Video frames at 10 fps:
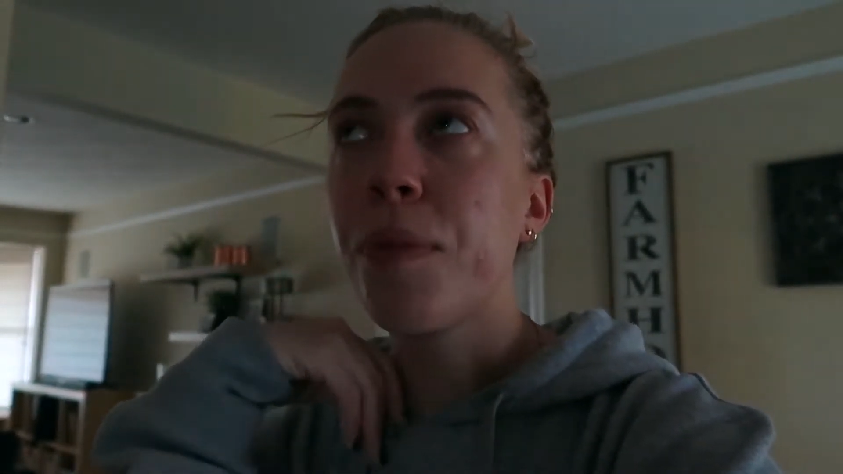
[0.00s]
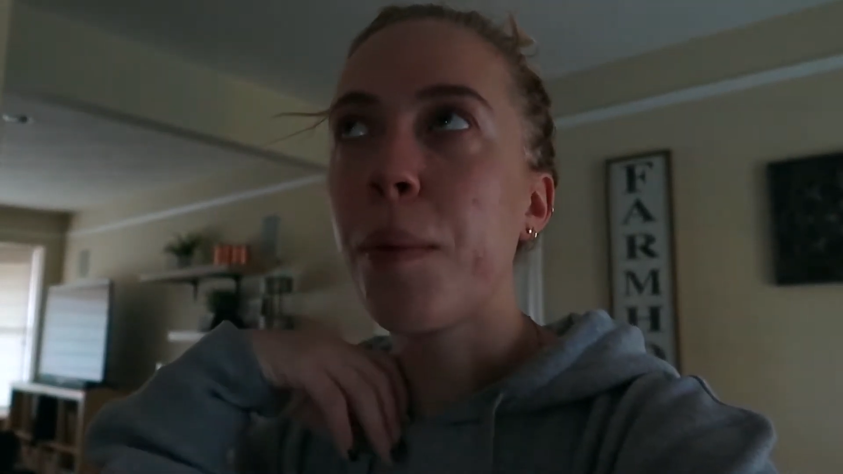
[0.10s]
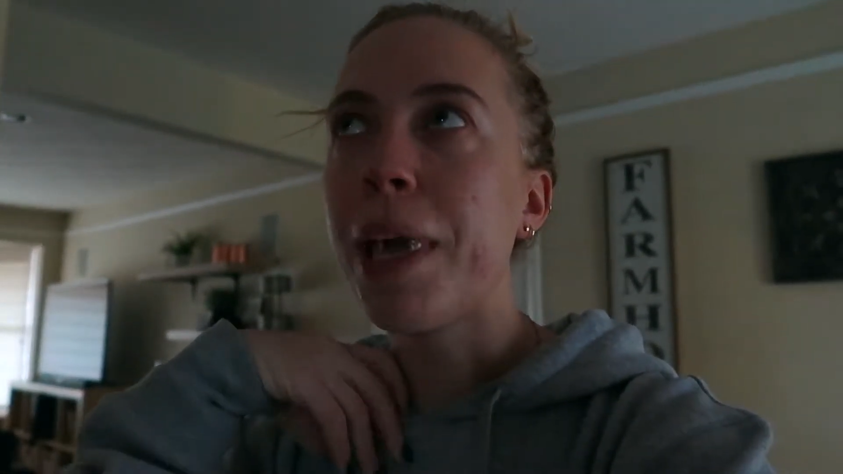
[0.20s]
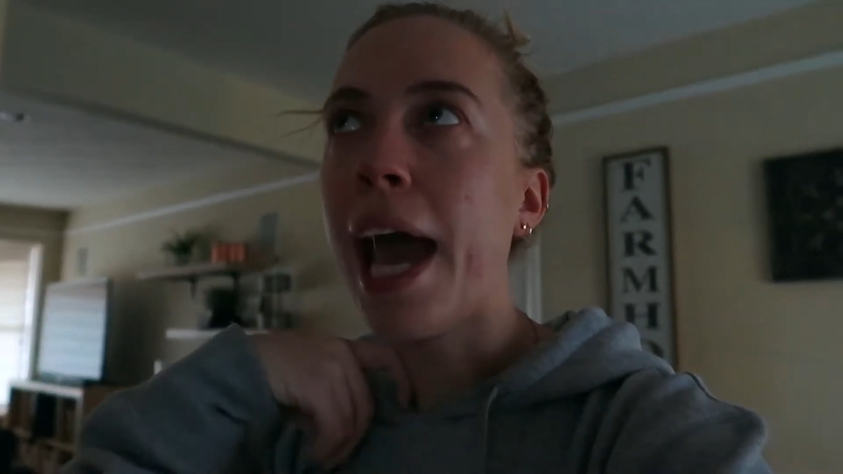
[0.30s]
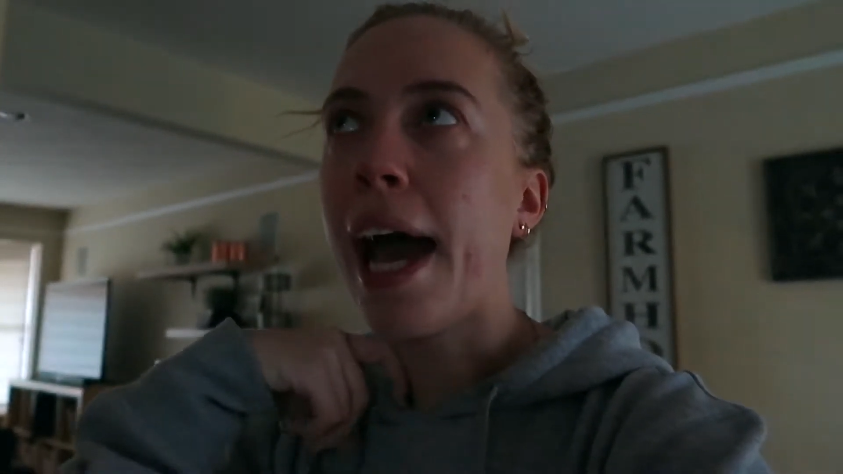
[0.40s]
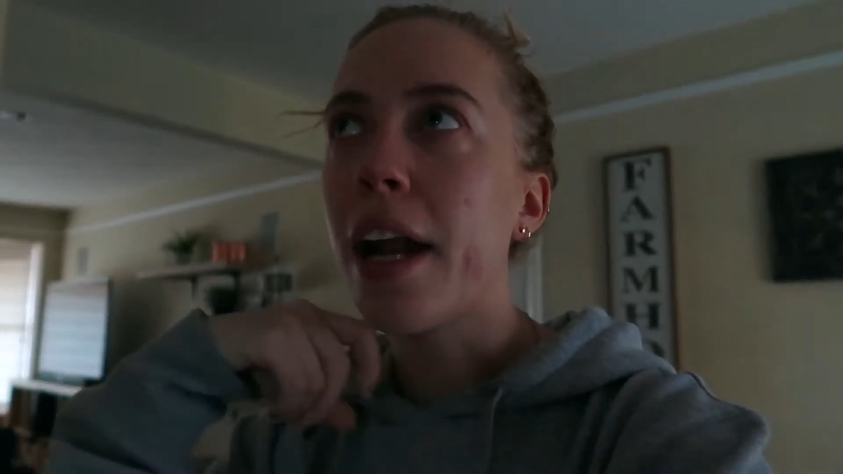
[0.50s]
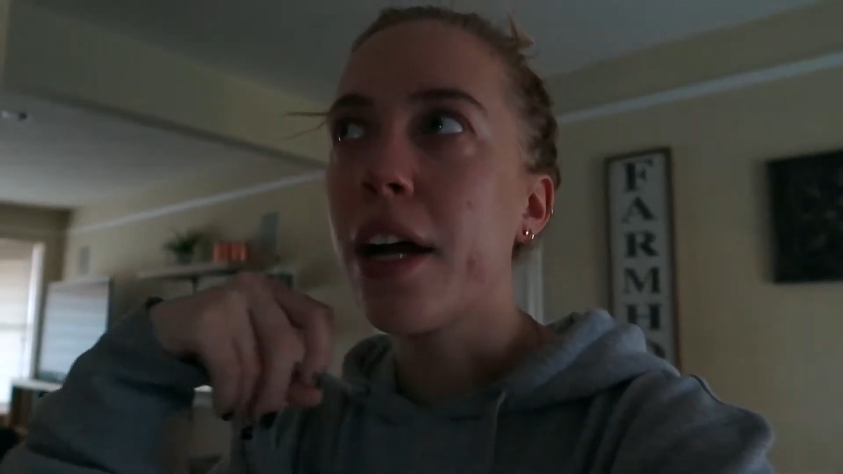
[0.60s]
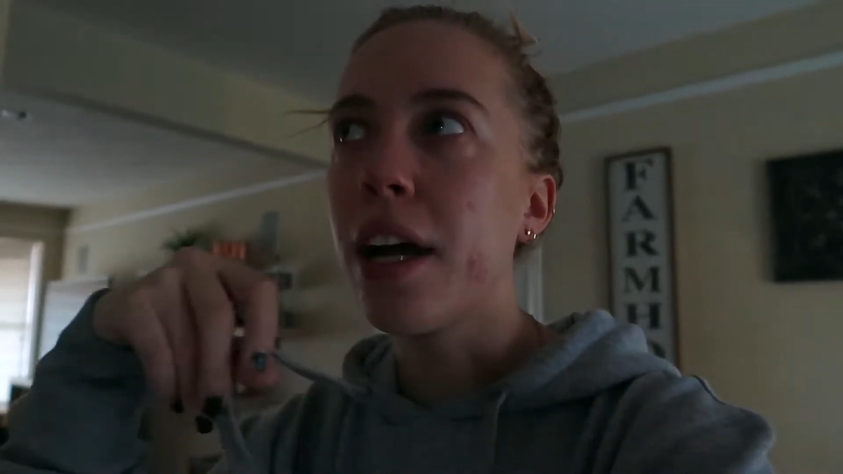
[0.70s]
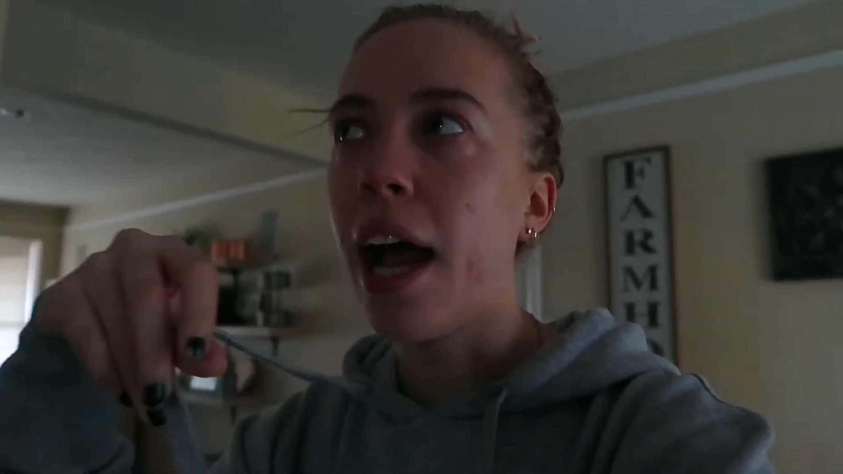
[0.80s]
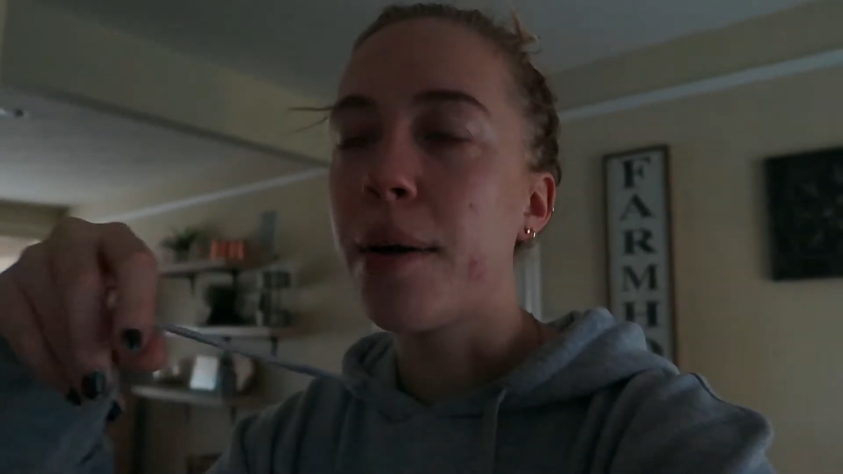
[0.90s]
we had
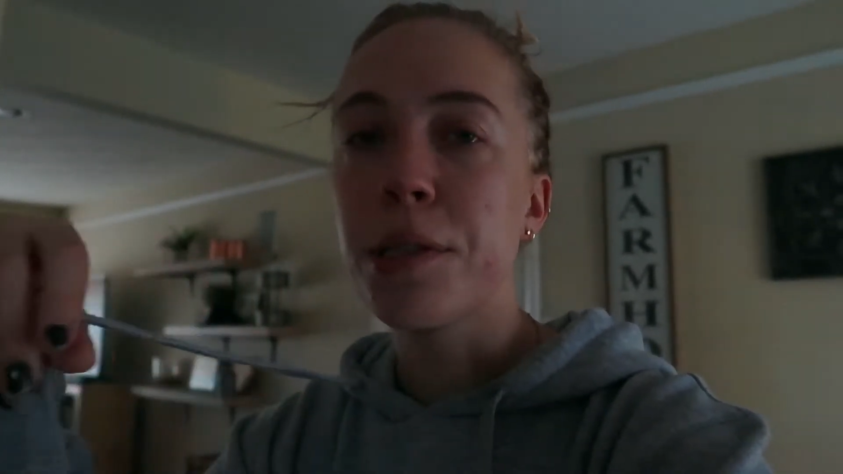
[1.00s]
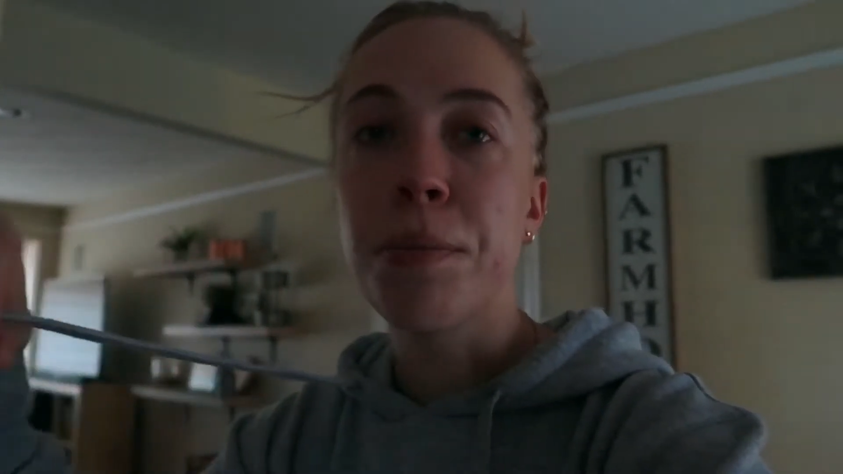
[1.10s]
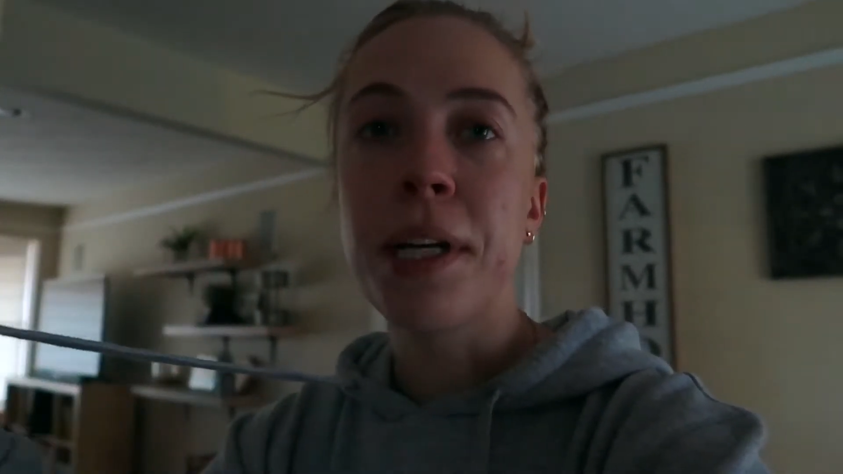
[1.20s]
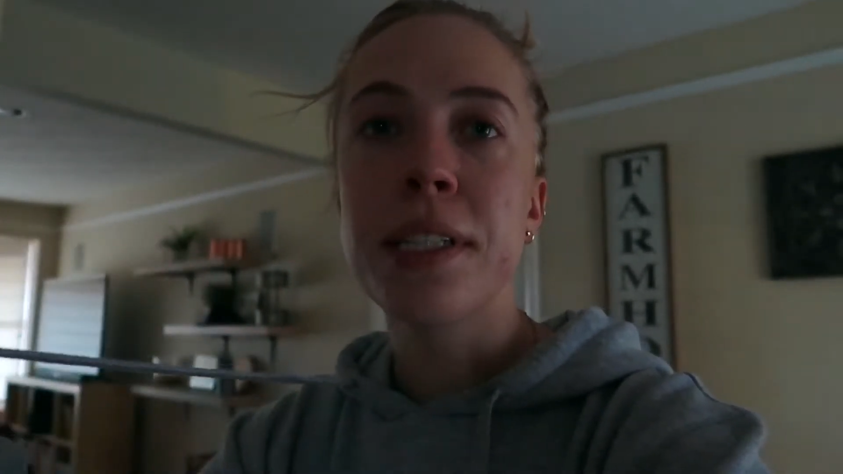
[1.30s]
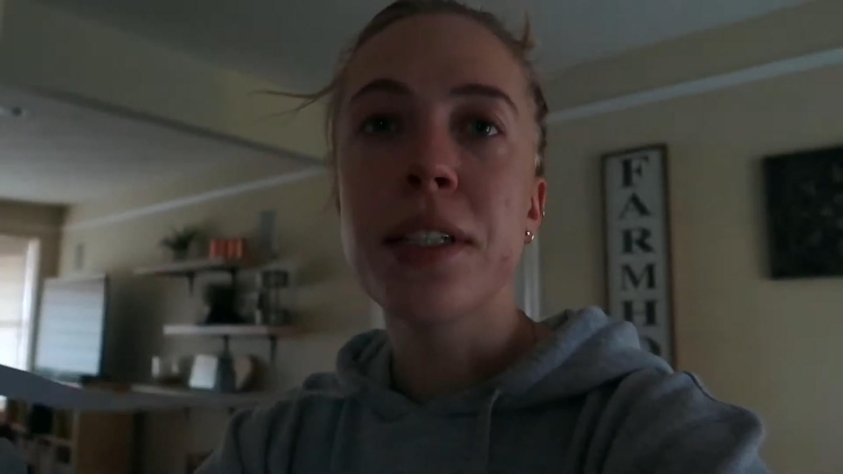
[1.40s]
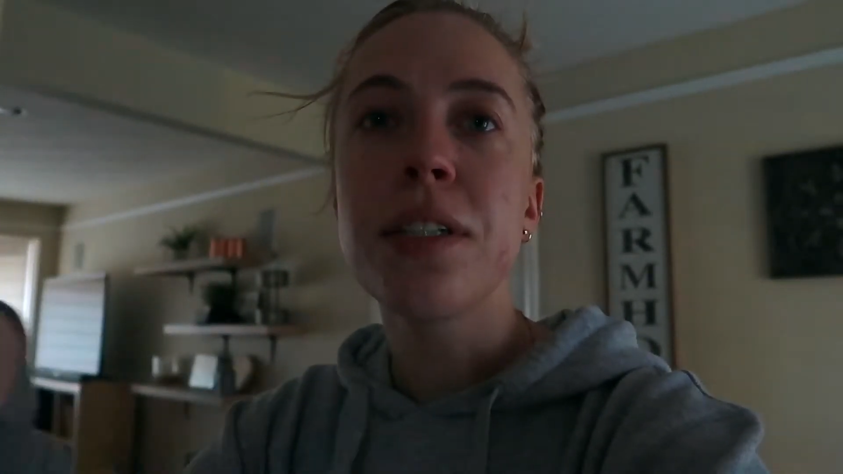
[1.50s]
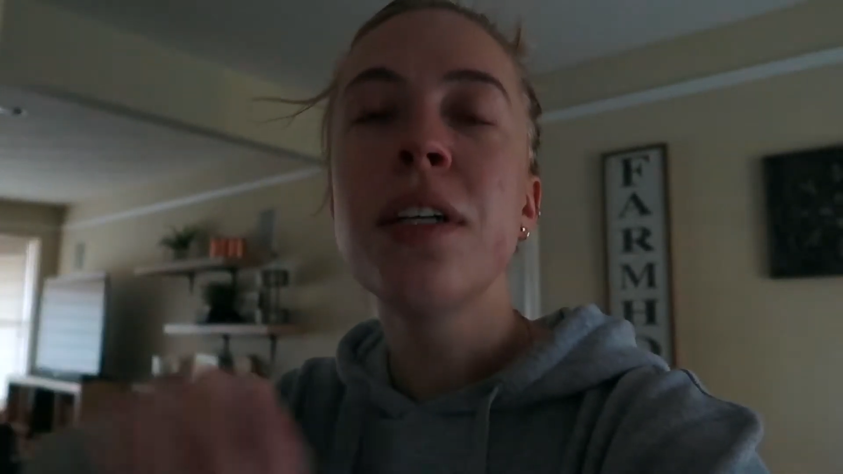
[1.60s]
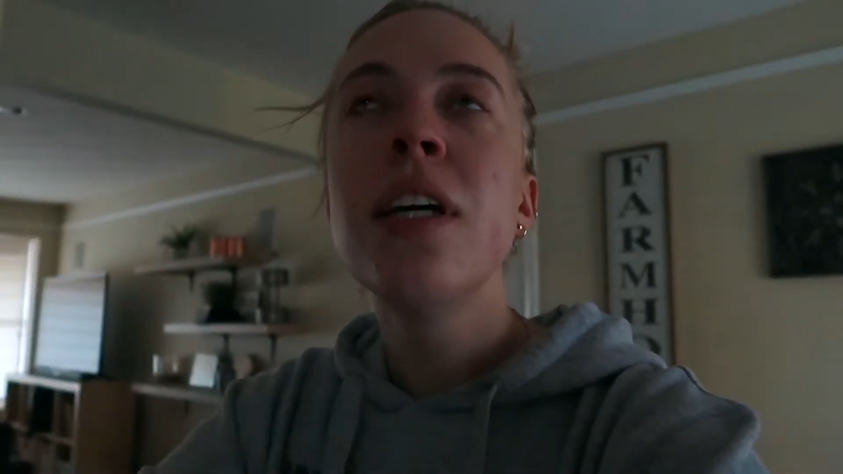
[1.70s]
our house appraisal